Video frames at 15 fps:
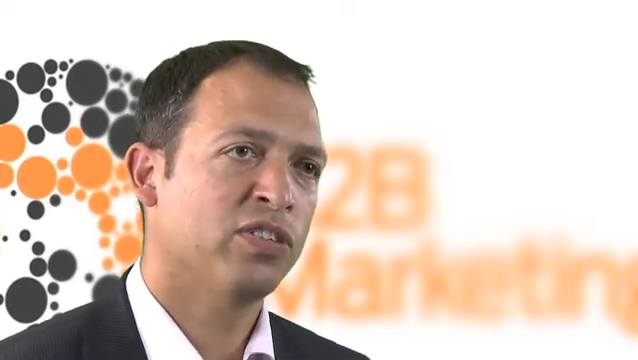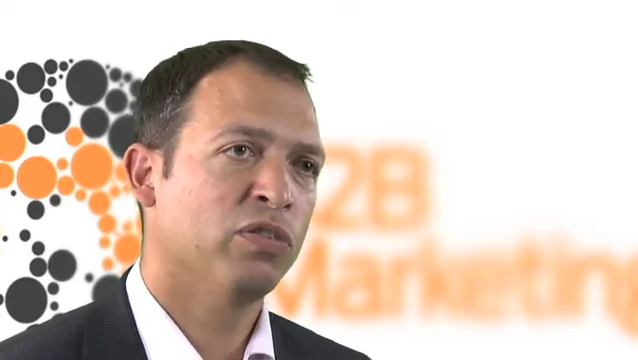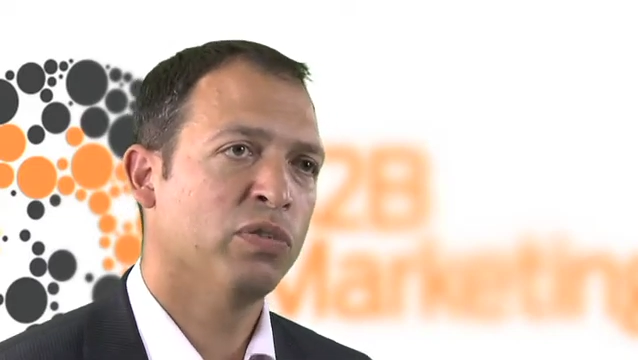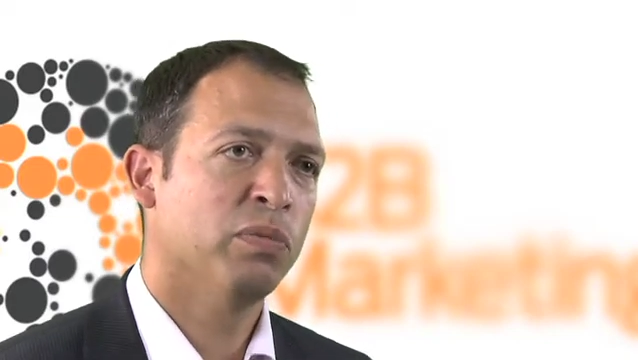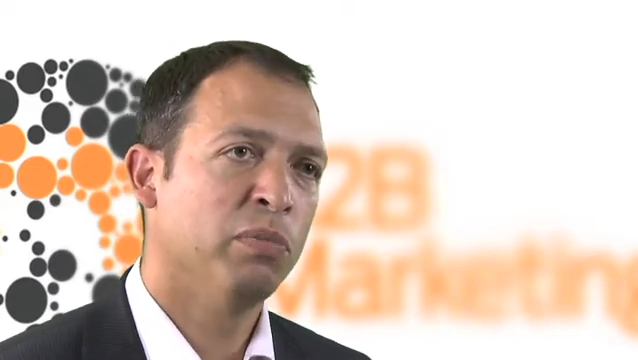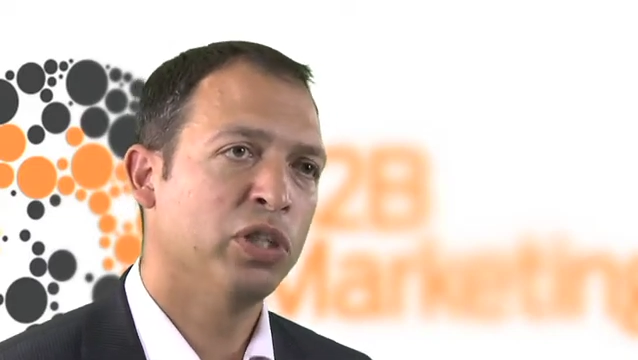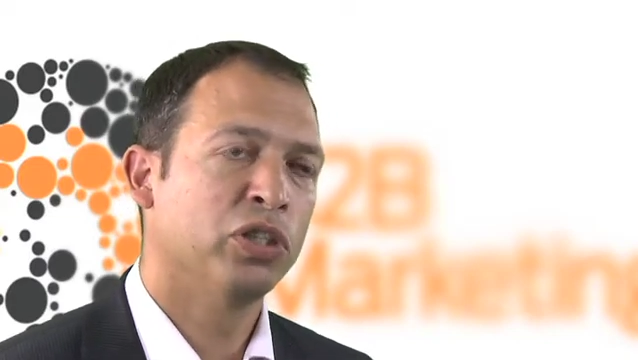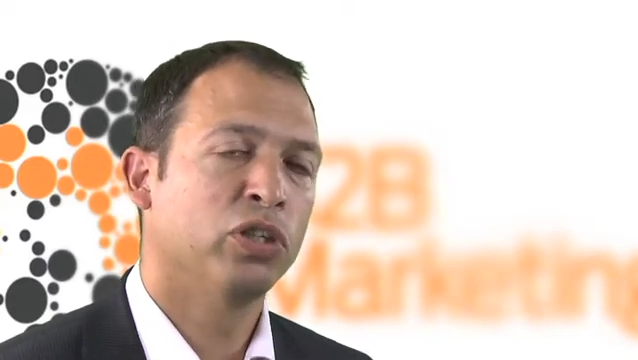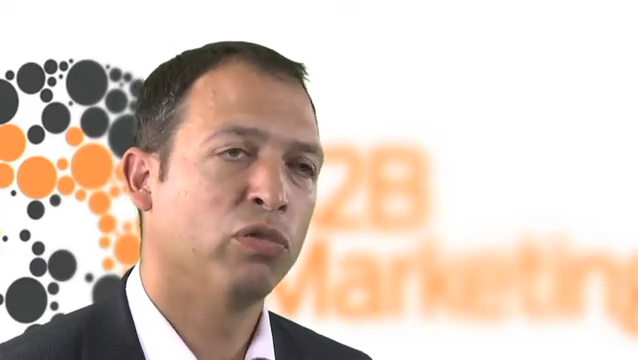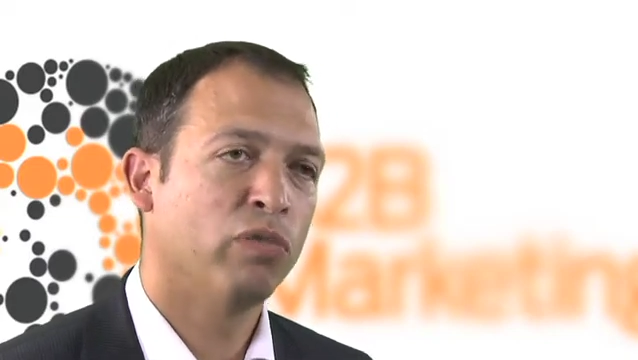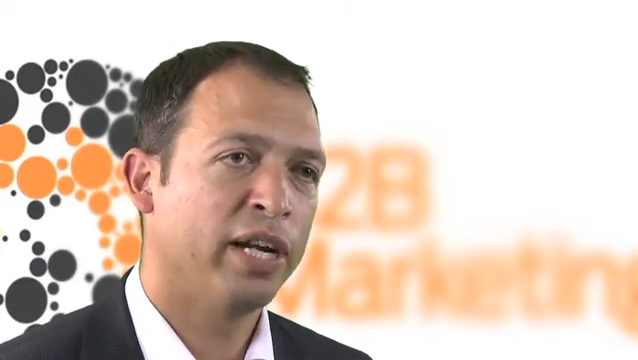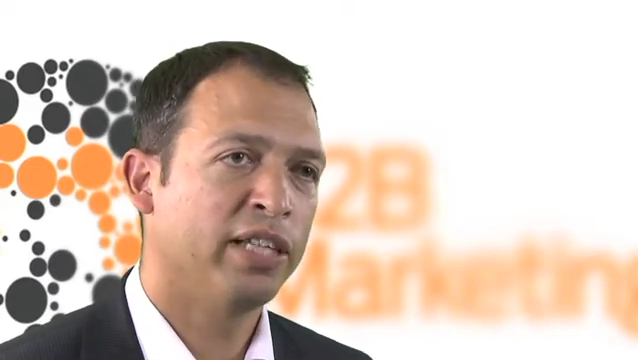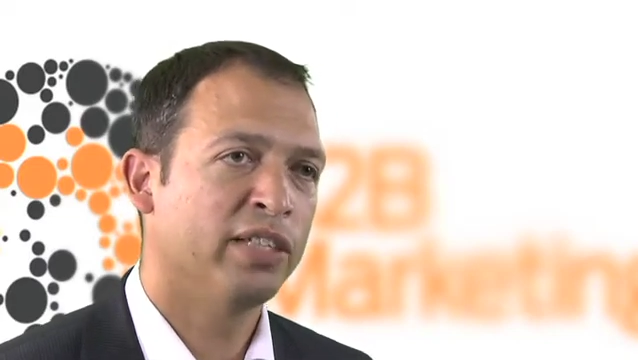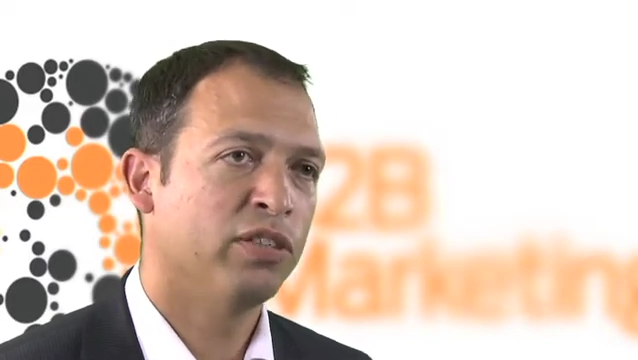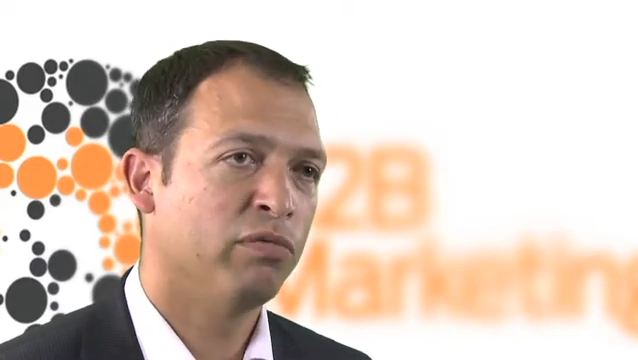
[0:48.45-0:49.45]
to a much
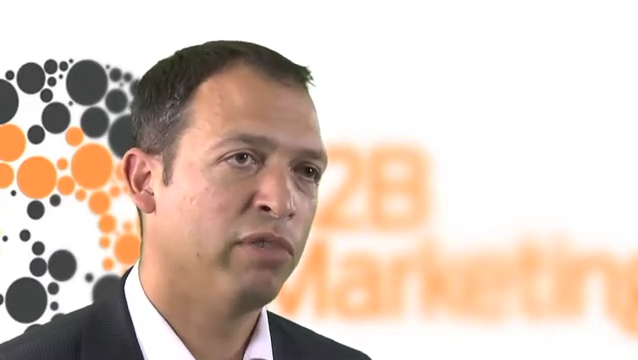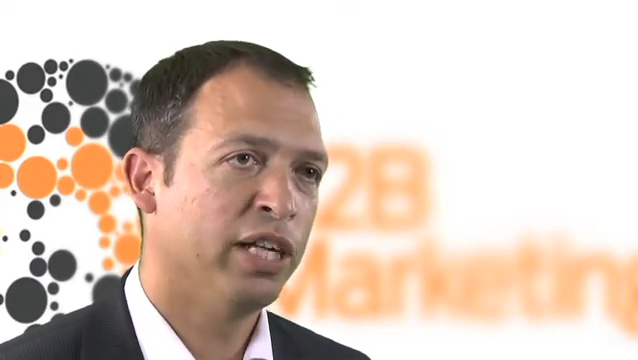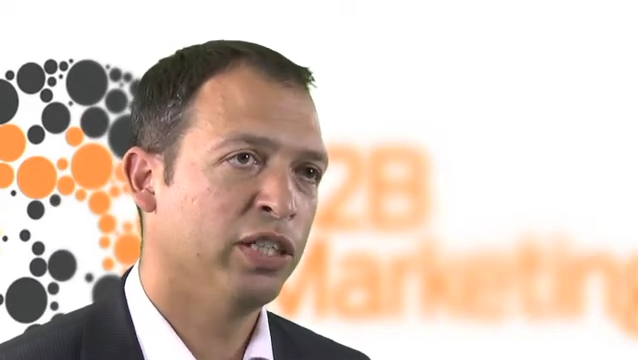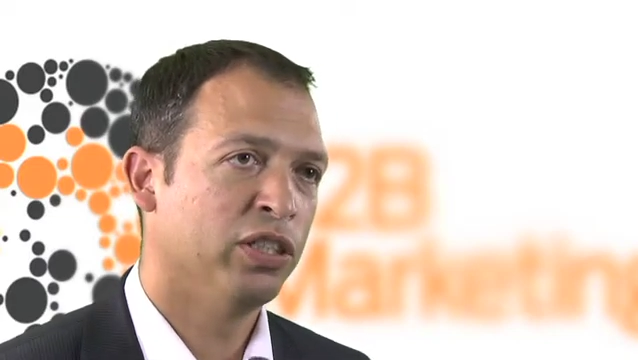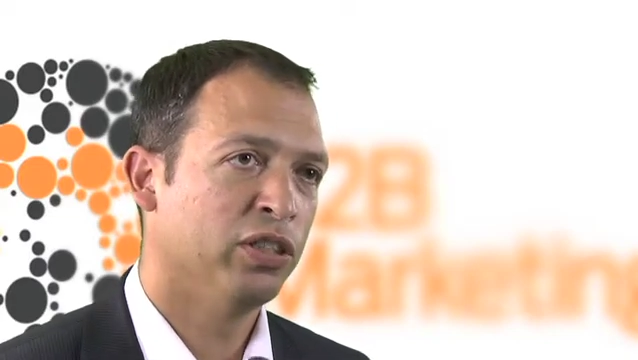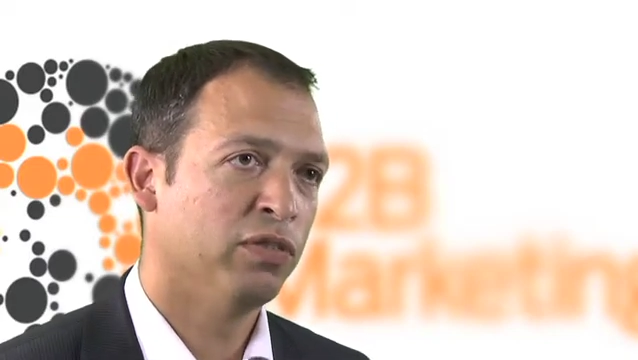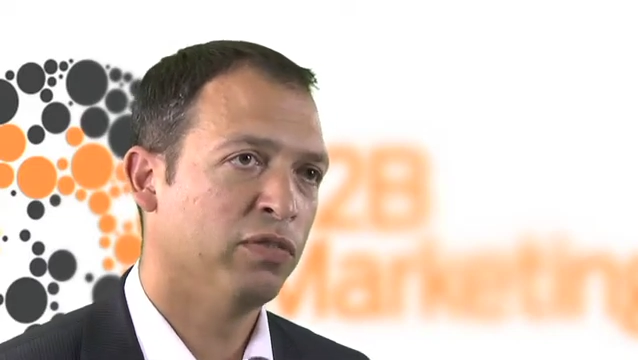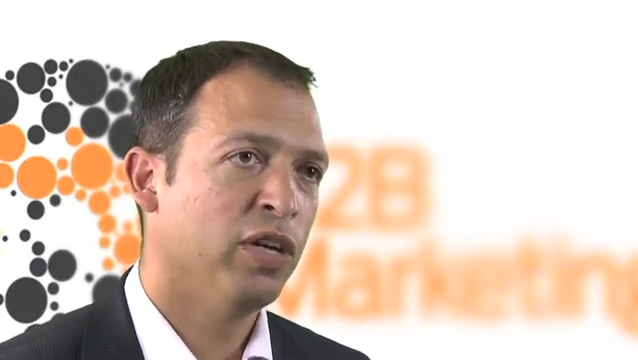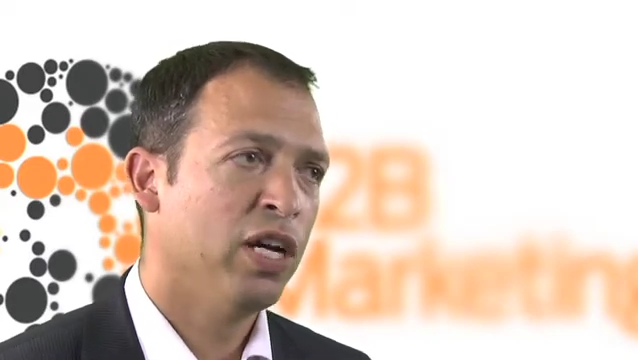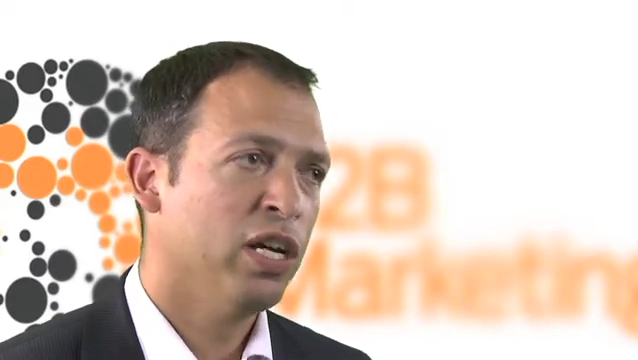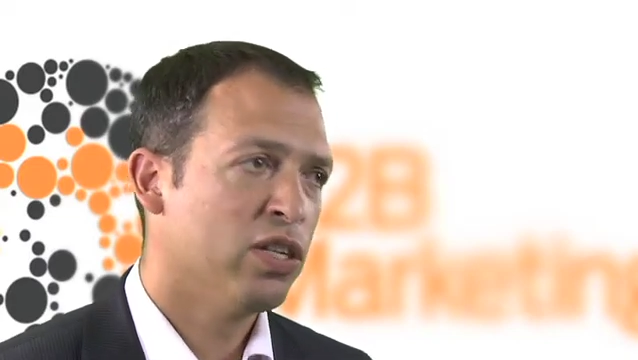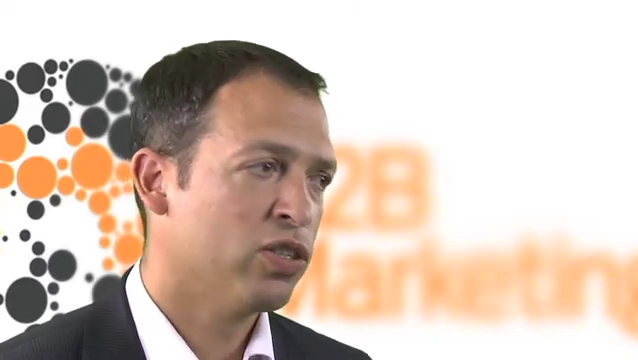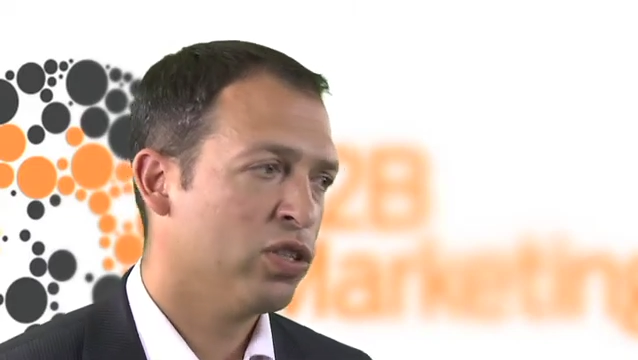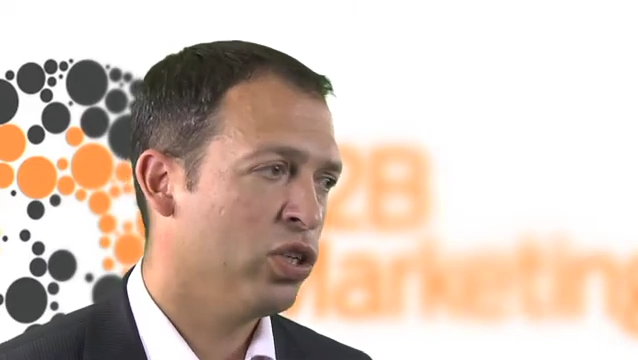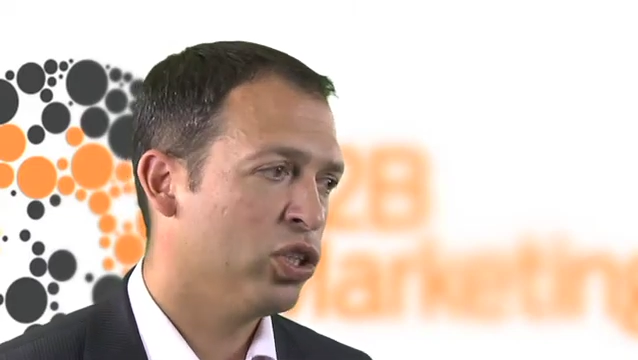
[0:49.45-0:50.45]
greater range of
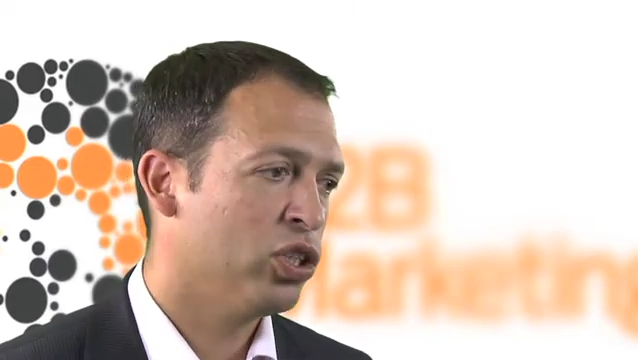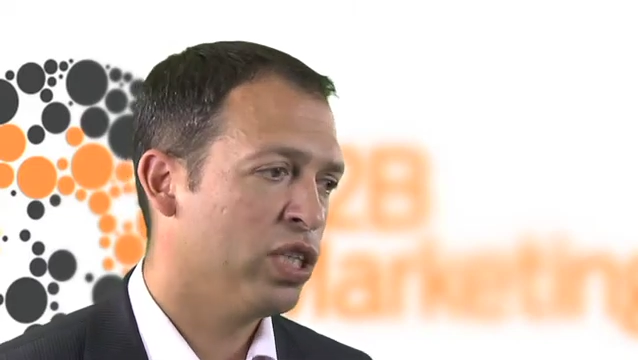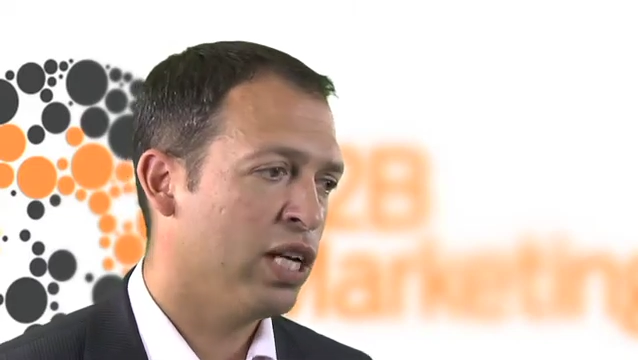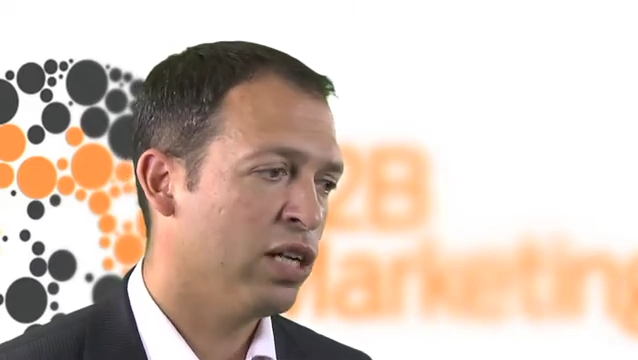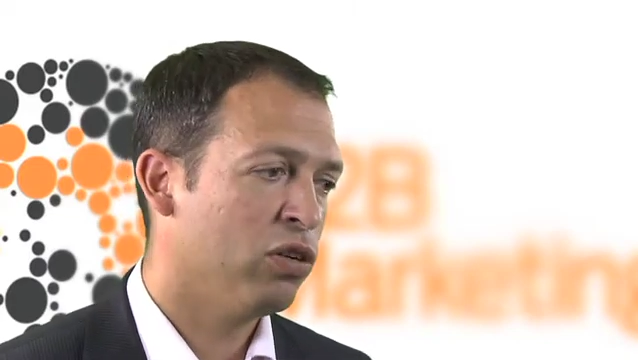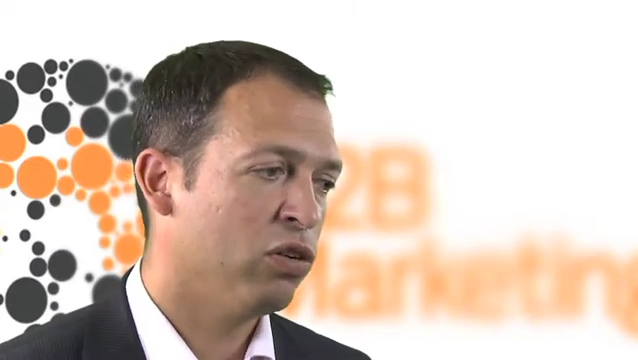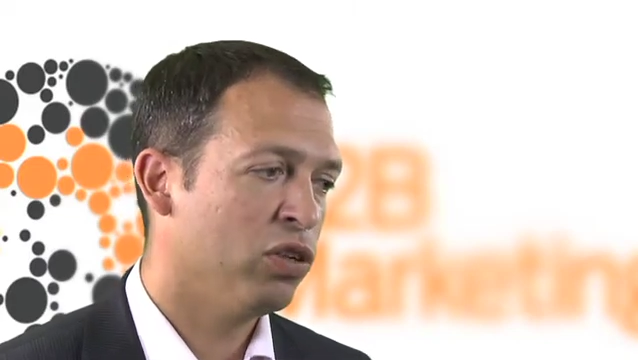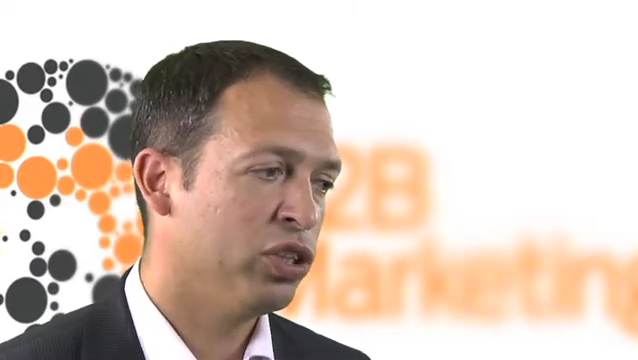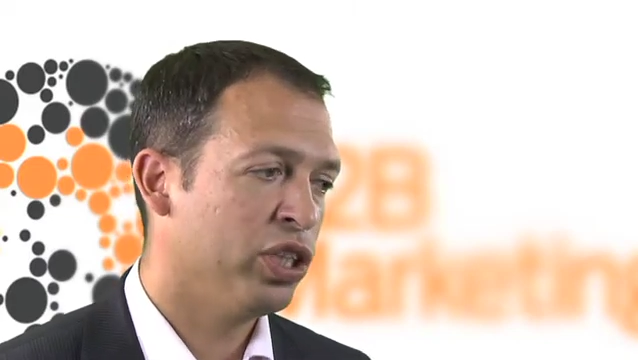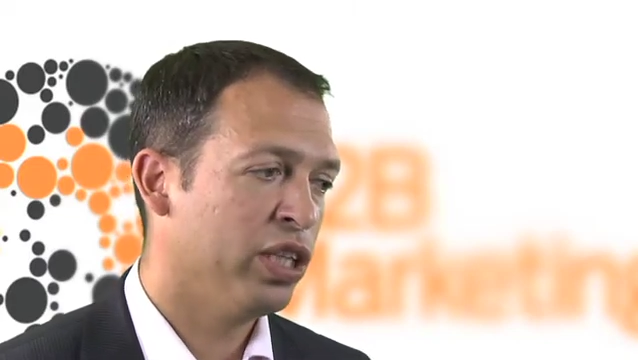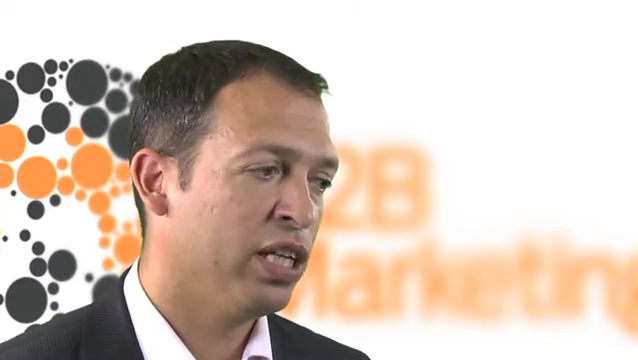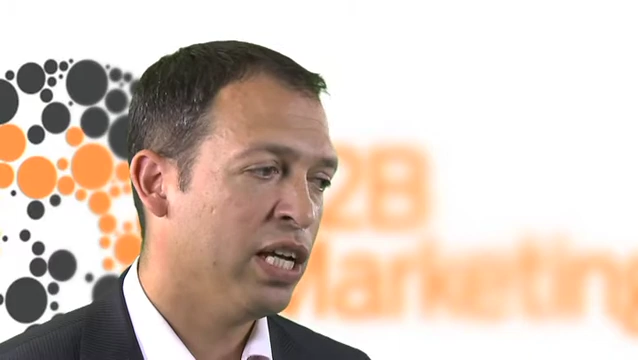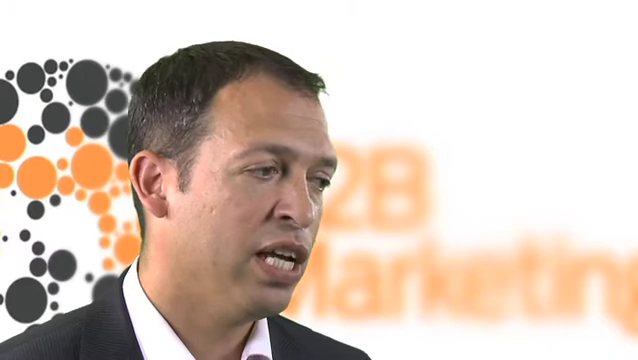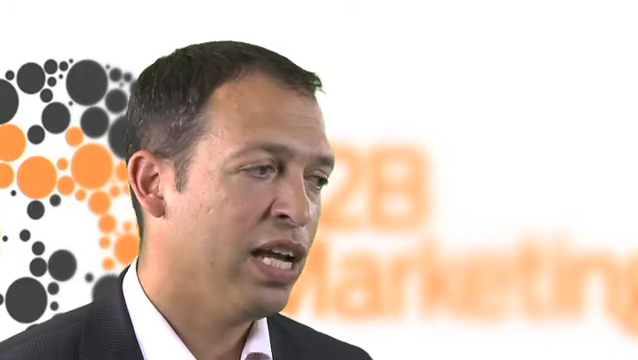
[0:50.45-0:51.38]
search technology